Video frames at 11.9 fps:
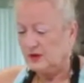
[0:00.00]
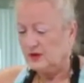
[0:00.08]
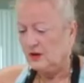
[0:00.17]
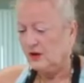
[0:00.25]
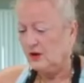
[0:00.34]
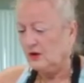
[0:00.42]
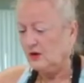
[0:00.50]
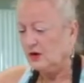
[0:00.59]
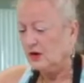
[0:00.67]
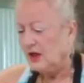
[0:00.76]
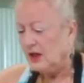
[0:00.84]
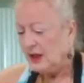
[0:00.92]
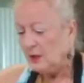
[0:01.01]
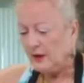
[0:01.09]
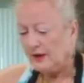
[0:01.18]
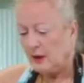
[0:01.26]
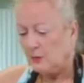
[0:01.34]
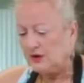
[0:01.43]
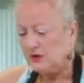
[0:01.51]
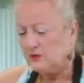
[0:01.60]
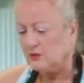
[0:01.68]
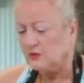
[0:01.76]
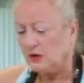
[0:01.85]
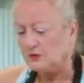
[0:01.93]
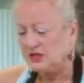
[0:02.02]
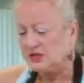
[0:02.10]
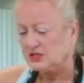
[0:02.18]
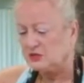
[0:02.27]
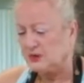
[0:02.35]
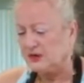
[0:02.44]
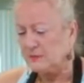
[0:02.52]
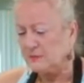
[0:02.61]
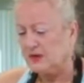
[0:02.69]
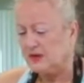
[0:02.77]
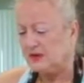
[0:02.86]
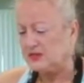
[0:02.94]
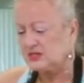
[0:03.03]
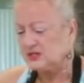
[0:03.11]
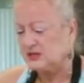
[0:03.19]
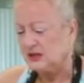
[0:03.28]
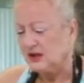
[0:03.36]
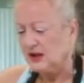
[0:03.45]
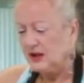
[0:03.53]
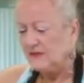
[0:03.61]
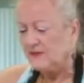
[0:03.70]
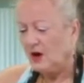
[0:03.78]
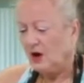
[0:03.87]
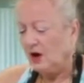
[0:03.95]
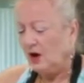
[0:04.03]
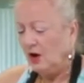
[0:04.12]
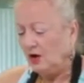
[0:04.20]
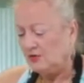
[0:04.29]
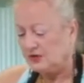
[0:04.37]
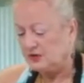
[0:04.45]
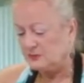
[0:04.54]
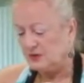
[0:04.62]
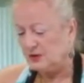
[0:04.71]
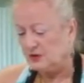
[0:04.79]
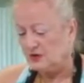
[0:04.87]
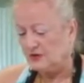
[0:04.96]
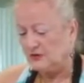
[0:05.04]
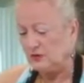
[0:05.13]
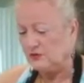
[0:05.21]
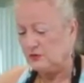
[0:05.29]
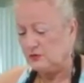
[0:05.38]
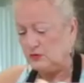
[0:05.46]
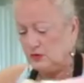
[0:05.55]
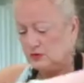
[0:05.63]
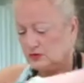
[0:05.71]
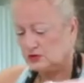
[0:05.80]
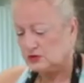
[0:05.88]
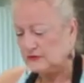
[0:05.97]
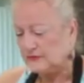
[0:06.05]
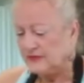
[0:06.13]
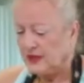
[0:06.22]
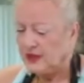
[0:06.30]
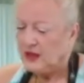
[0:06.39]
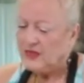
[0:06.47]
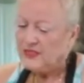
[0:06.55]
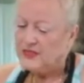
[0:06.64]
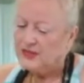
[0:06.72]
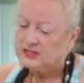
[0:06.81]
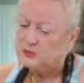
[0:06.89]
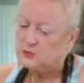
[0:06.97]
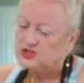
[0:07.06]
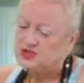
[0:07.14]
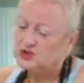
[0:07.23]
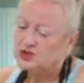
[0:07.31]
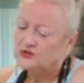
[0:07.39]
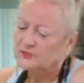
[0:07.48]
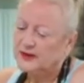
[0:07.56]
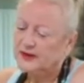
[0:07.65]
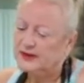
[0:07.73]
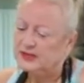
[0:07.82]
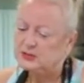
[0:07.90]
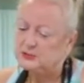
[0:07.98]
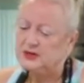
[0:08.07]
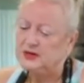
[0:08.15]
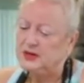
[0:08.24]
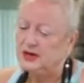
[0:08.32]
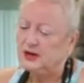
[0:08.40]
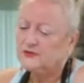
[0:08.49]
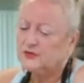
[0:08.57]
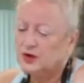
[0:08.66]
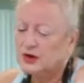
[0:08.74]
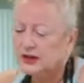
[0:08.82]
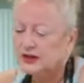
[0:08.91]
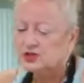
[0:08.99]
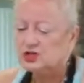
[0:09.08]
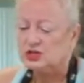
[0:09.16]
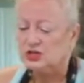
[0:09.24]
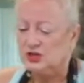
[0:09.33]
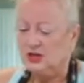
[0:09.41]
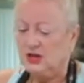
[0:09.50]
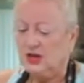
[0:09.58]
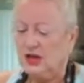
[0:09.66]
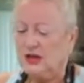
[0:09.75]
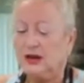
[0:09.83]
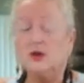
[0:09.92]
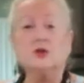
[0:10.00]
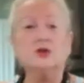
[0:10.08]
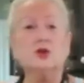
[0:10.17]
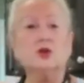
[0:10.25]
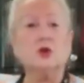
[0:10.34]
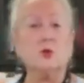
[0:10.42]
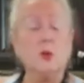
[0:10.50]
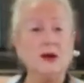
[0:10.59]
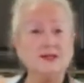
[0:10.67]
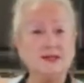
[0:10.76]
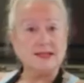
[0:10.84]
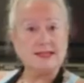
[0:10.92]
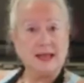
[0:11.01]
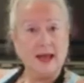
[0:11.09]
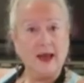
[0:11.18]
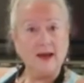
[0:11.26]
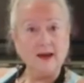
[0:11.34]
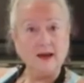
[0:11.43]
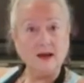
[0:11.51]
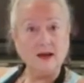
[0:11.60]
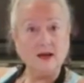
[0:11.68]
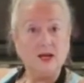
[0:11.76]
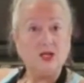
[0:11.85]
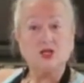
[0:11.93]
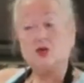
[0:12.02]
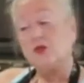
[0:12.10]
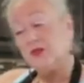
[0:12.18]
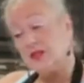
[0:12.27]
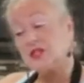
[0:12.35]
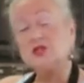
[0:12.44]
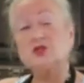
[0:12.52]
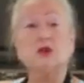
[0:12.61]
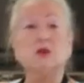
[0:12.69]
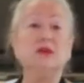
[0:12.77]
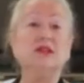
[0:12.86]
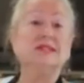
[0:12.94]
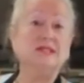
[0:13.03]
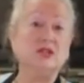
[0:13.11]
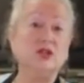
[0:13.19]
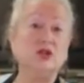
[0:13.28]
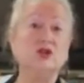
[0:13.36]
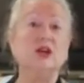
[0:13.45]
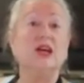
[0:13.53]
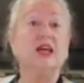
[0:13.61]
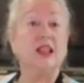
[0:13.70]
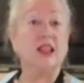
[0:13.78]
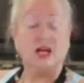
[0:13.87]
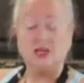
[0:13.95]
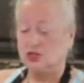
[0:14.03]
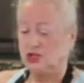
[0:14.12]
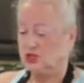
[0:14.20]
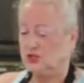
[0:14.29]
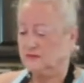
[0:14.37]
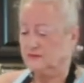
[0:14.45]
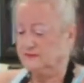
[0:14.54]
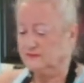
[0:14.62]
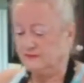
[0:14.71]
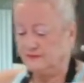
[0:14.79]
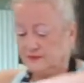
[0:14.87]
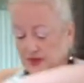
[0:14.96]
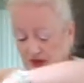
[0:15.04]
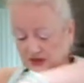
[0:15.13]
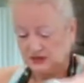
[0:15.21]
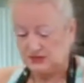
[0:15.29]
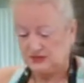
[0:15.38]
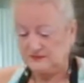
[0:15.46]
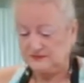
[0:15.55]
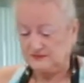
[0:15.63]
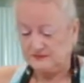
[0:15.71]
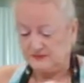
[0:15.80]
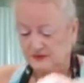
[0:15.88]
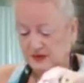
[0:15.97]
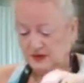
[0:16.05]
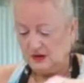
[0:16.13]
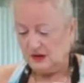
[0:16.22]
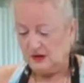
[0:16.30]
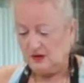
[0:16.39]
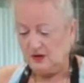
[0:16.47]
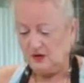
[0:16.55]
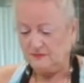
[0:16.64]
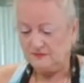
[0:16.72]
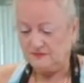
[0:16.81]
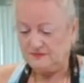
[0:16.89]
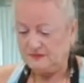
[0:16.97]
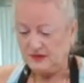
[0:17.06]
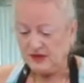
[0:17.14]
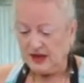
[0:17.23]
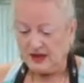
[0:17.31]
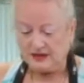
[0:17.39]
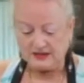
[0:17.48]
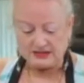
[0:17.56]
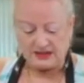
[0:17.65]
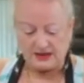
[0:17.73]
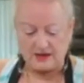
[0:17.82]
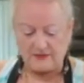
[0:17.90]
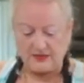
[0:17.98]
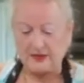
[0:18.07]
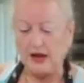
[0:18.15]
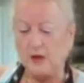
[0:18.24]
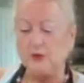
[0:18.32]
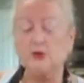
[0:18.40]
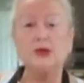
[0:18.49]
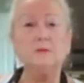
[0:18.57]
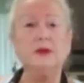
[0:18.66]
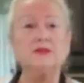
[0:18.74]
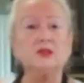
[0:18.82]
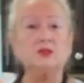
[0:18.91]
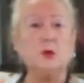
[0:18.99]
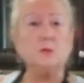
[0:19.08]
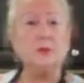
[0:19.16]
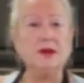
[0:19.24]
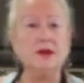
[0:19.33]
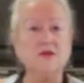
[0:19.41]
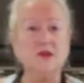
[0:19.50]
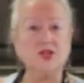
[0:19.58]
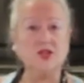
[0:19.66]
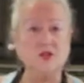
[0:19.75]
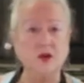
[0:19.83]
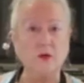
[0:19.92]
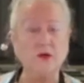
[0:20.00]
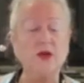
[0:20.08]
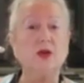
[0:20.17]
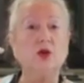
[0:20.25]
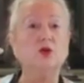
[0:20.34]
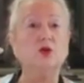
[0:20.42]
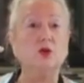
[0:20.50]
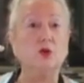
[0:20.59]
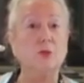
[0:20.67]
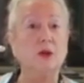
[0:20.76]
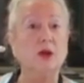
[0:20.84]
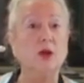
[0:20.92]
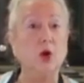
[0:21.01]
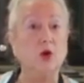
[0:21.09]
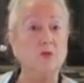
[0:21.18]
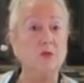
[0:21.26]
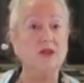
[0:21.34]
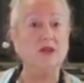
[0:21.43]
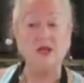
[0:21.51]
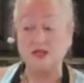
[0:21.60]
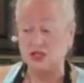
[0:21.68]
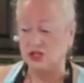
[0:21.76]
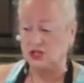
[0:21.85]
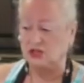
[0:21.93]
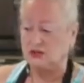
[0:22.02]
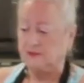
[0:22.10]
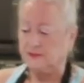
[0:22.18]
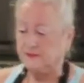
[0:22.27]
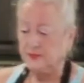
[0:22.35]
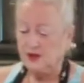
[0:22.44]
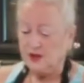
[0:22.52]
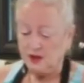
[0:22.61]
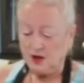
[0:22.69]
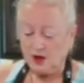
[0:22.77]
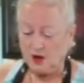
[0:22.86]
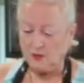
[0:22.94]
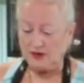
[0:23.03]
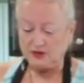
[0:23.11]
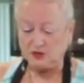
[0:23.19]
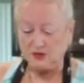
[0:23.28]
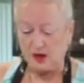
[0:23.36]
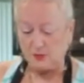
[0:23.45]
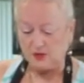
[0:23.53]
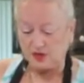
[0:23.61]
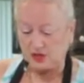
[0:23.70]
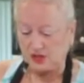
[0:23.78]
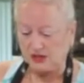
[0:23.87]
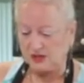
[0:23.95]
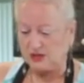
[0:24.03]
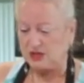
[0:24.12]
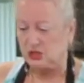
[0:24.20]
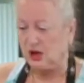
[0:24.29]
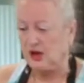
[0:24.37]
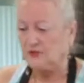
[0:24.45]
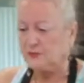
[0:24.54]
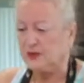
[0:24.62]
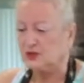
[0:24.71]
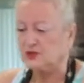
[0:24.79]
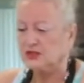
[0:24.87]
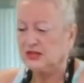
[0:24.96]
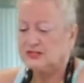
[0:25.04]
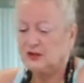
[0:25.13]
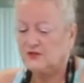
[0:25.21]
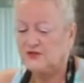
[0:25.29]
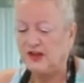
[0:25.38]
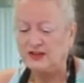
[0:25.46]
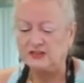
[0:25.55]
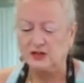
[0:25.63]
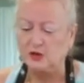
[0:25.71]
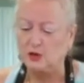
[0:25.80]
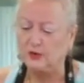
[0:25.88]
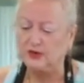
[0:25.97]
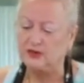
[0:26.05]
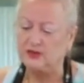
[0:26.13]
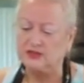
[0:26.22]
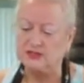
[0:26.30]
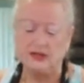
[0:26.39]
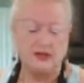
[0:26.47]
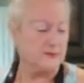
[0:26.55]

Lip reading: Oh. And what I want to do now is I just want to mix all these beautiful noodles. This will serve my husband and I for lunch, and I only cook once day, so this is going to be dinner and lunch. Yes. Oh, and it's got everything. Now, you can make this completely vegetarian and you can completely omit the chicken. All right, so now I'm going to shut this off because that's how fast and quick this is.